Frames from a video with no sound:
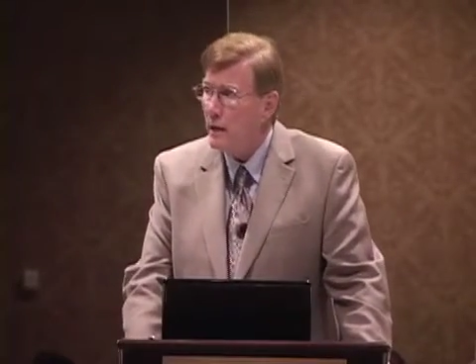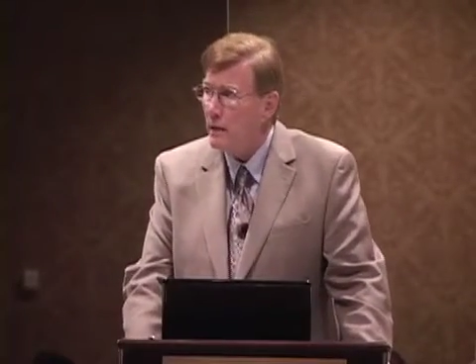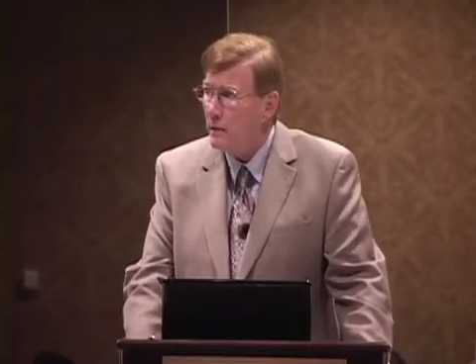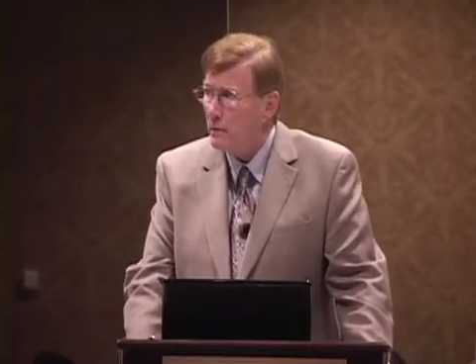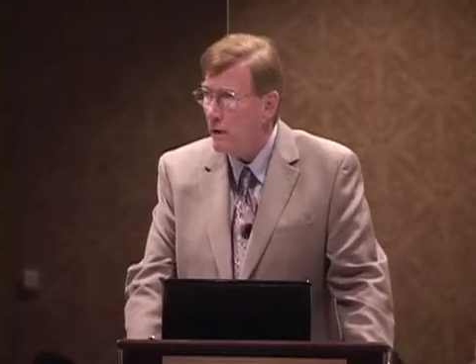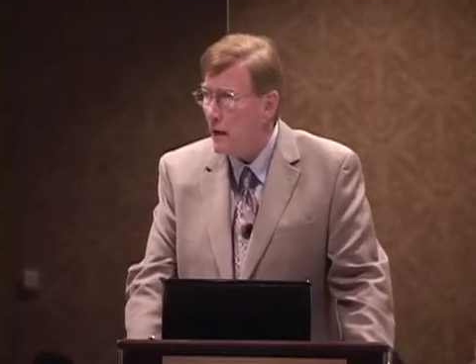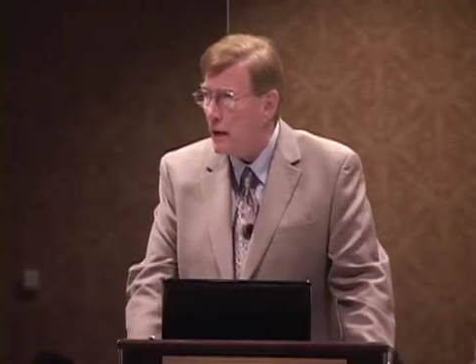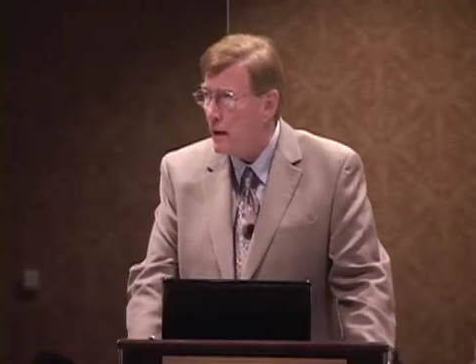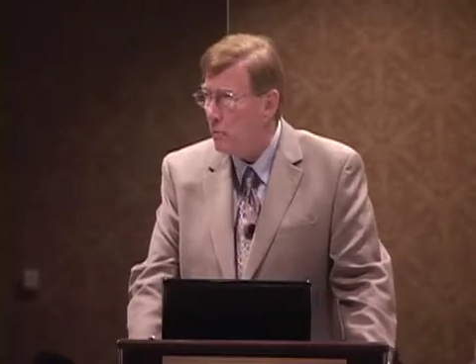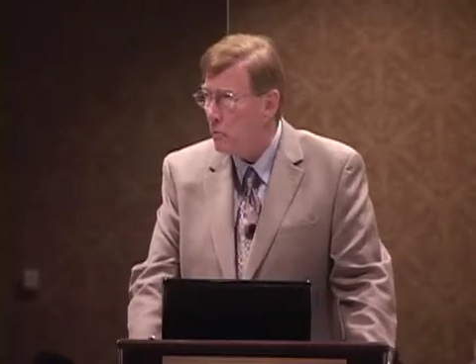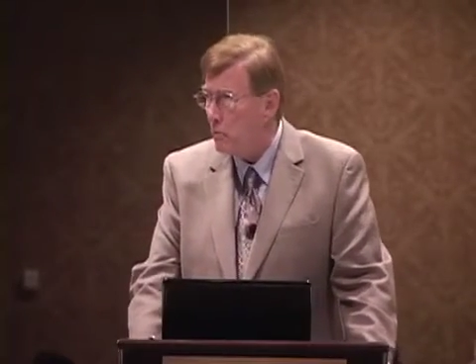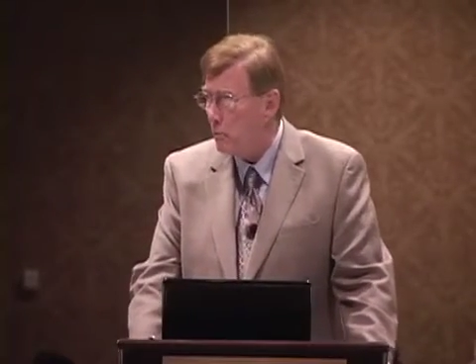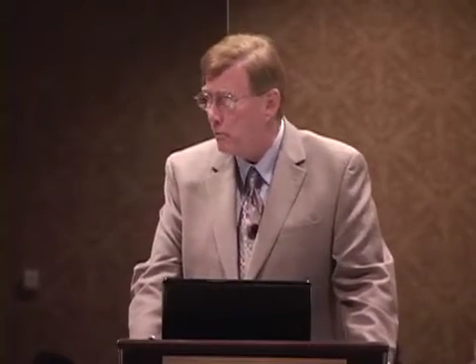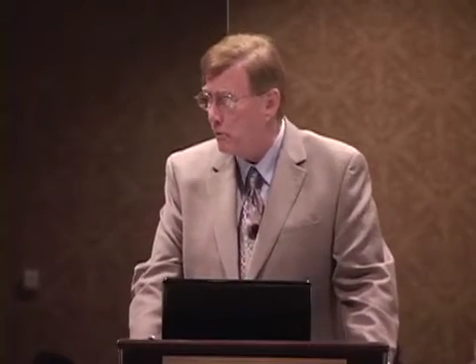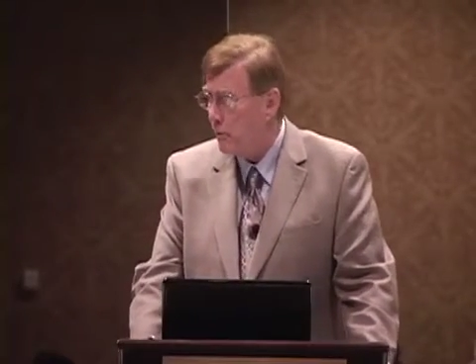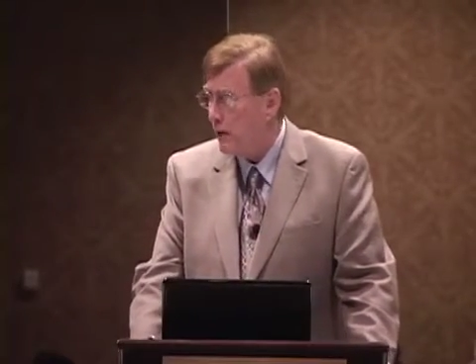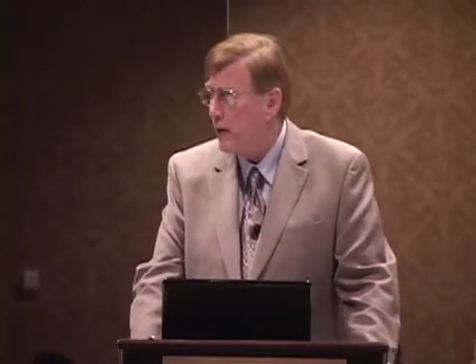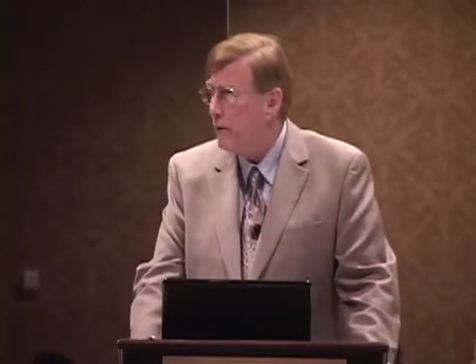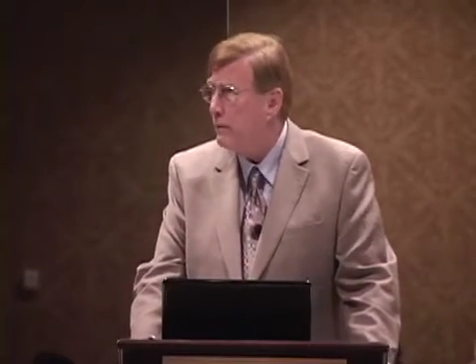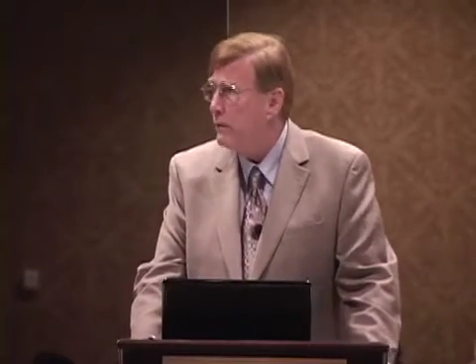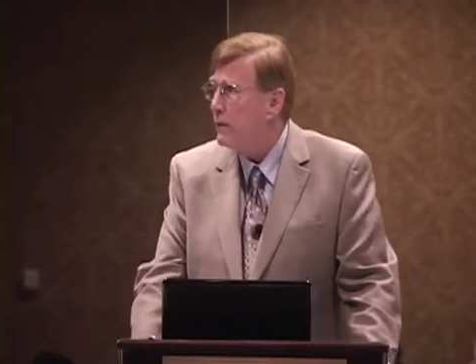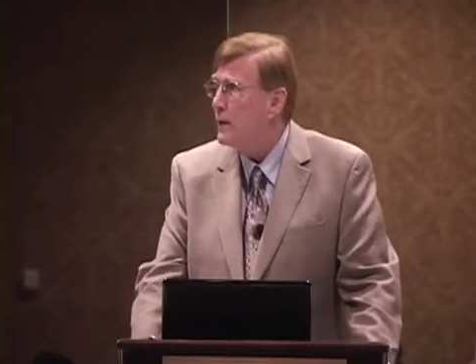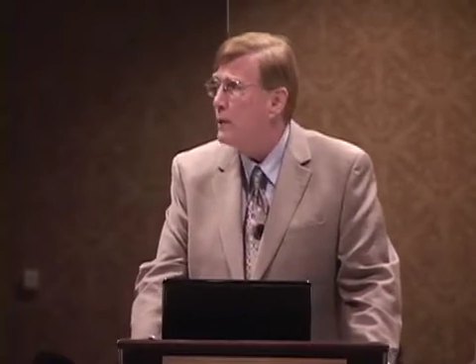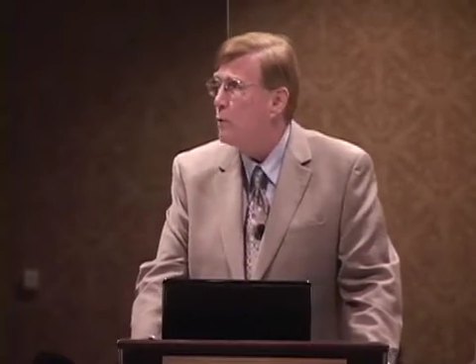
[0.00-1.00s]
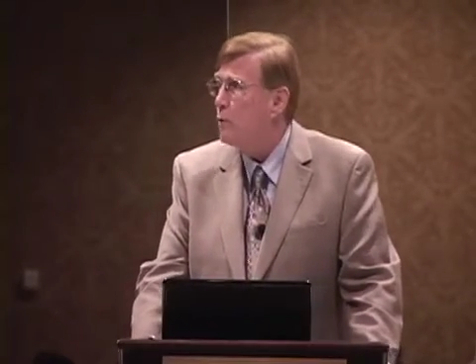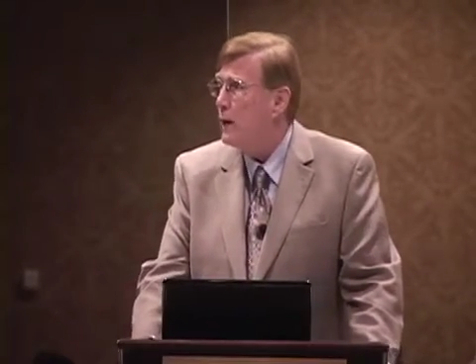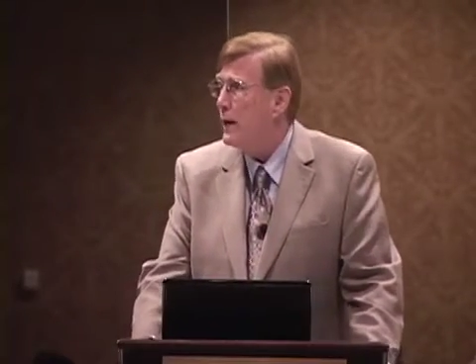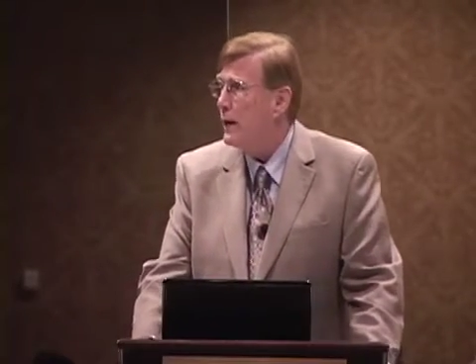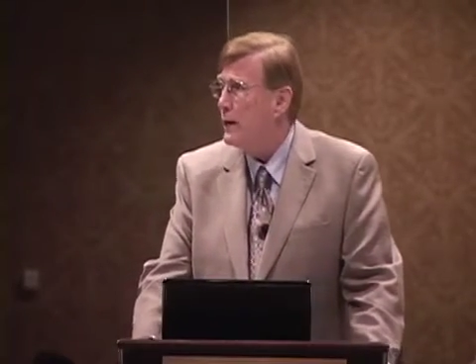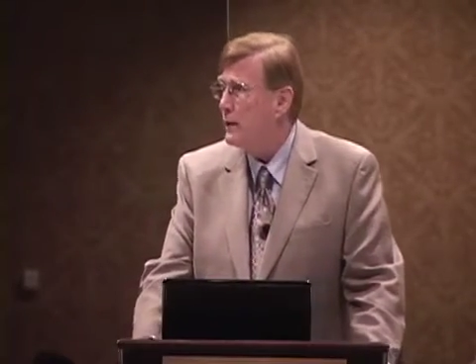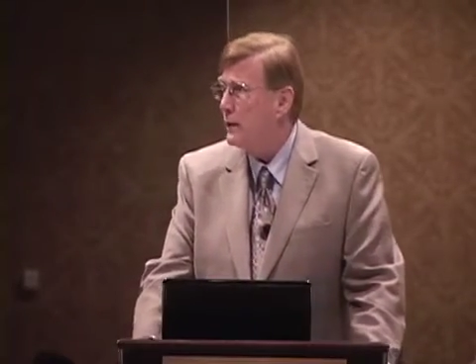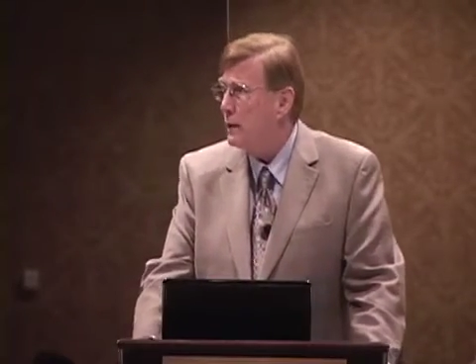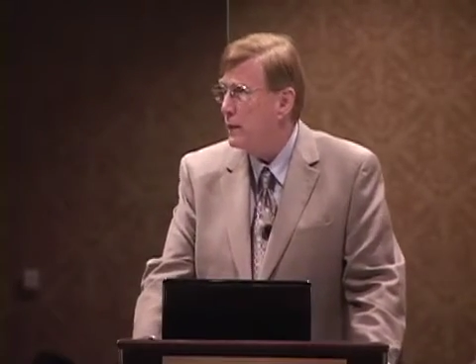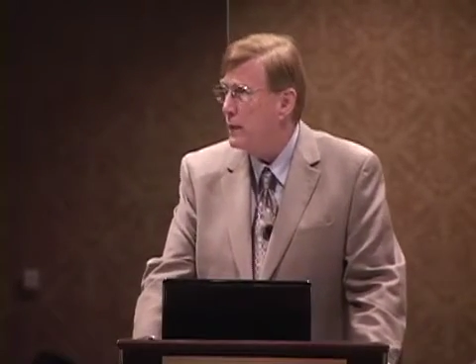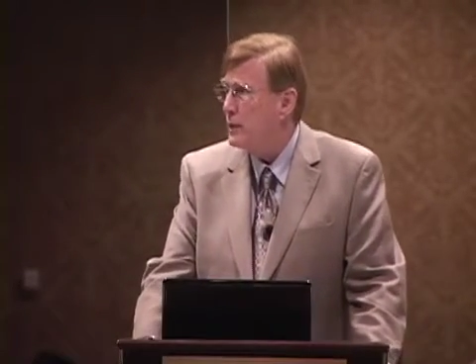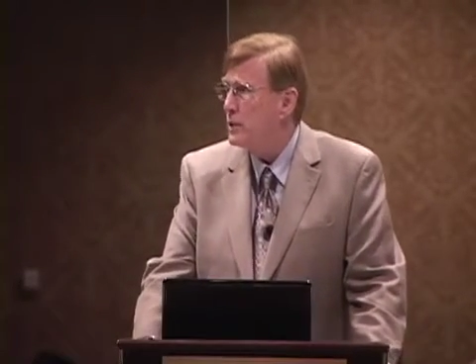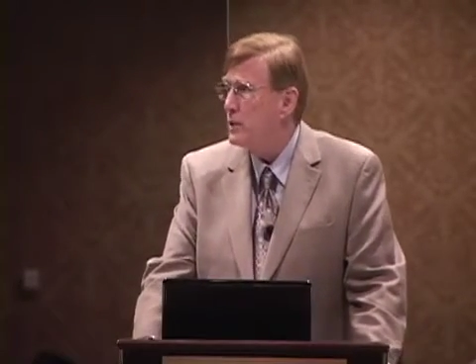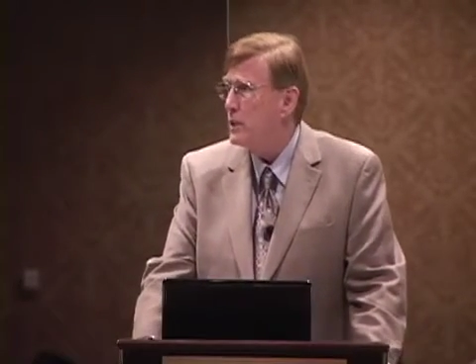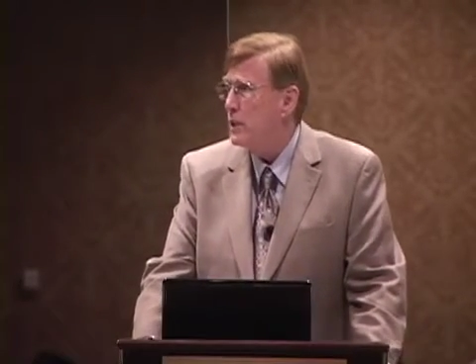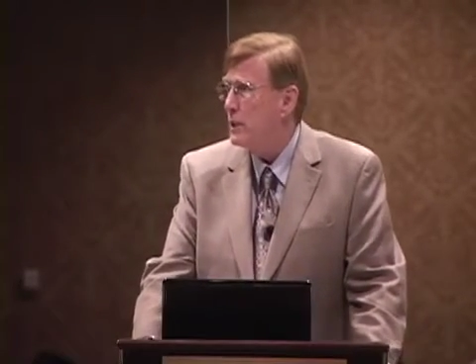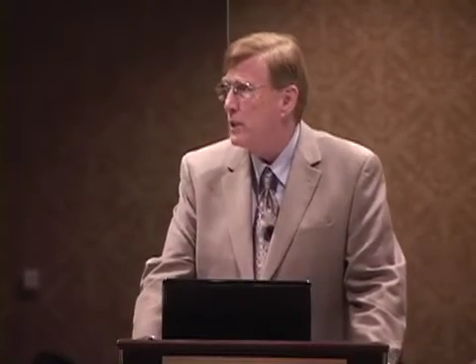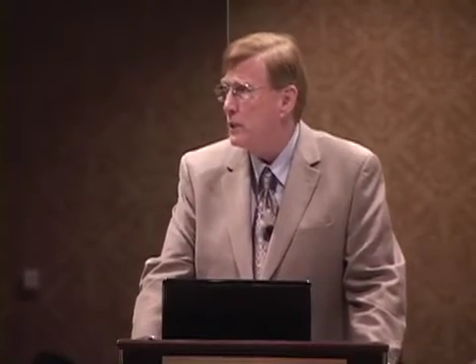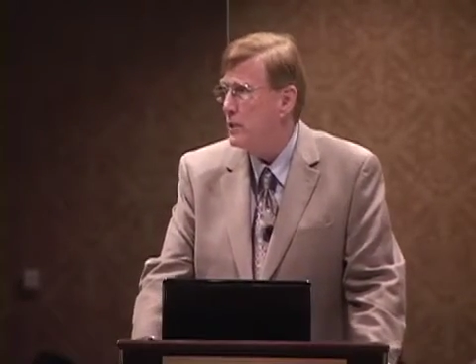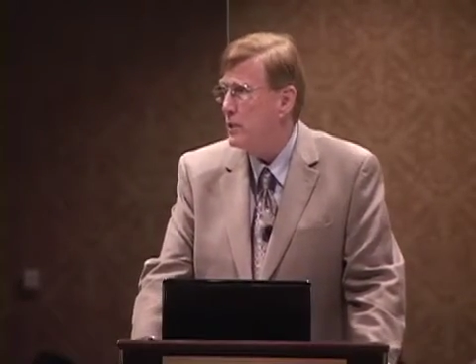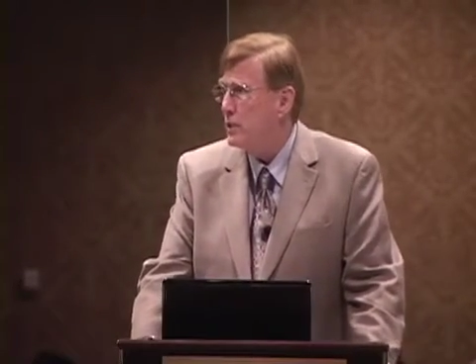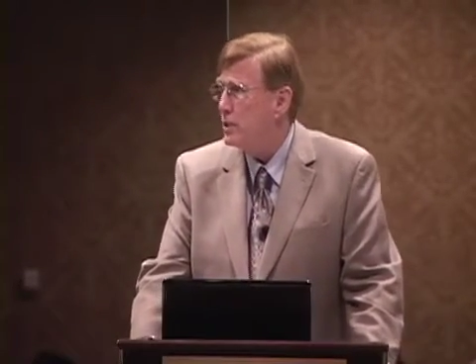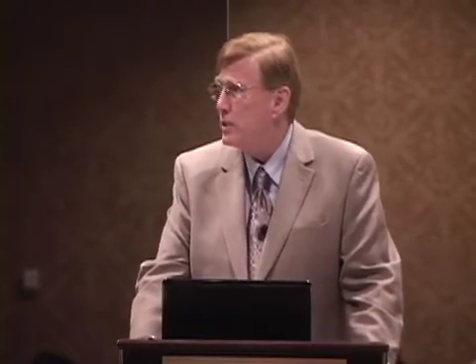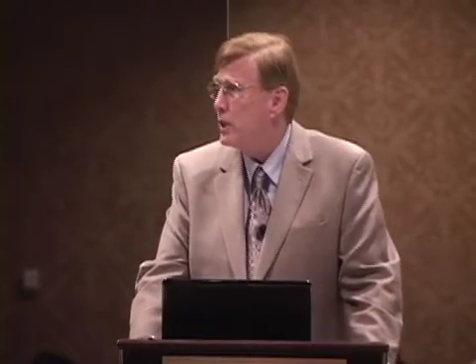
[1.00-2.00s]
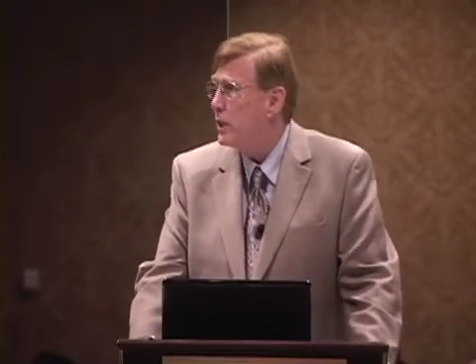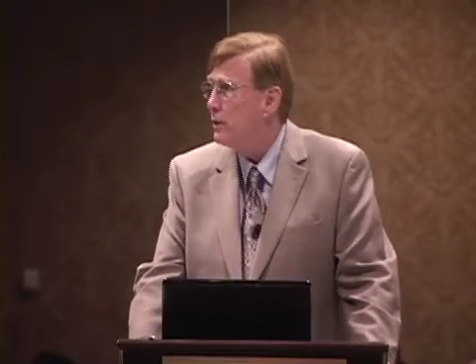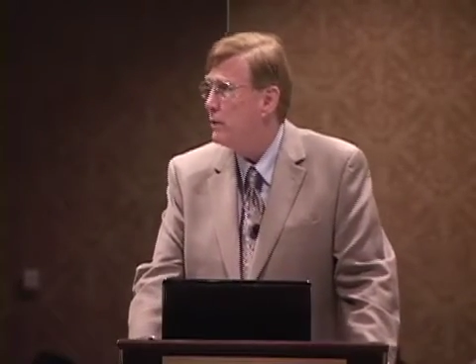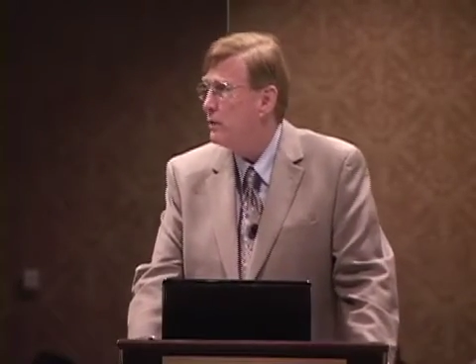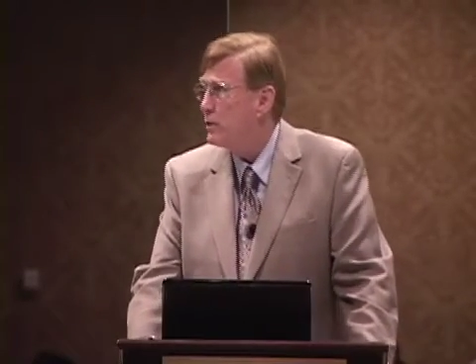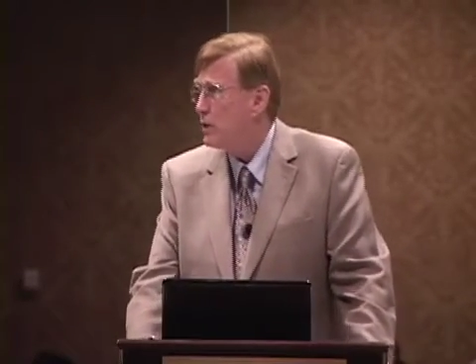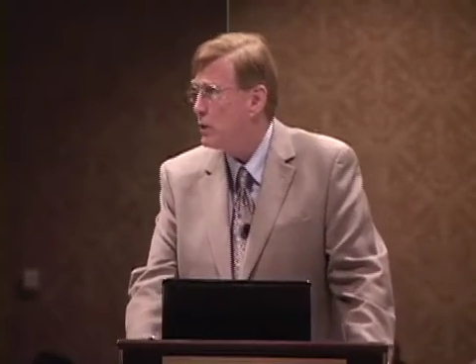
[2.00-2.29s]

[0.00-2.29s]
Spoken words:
and heavily weight listings instead